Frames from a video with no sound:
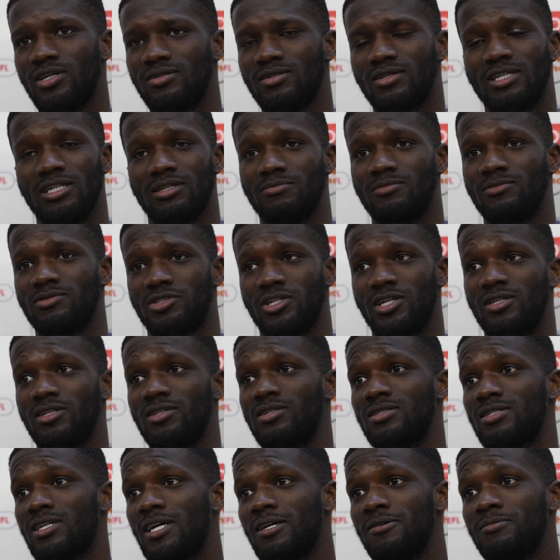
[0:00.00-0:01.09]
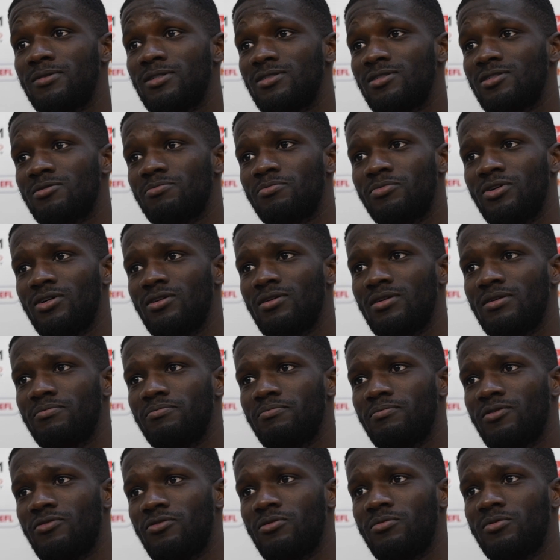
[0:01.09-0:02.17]
keep training the same and just putting in
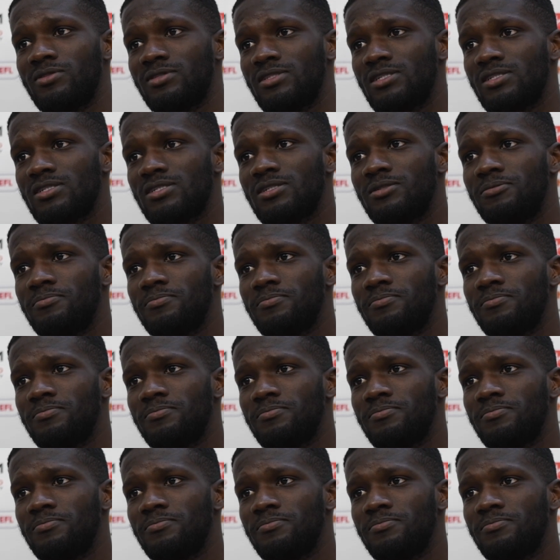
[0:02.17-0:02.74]
performances.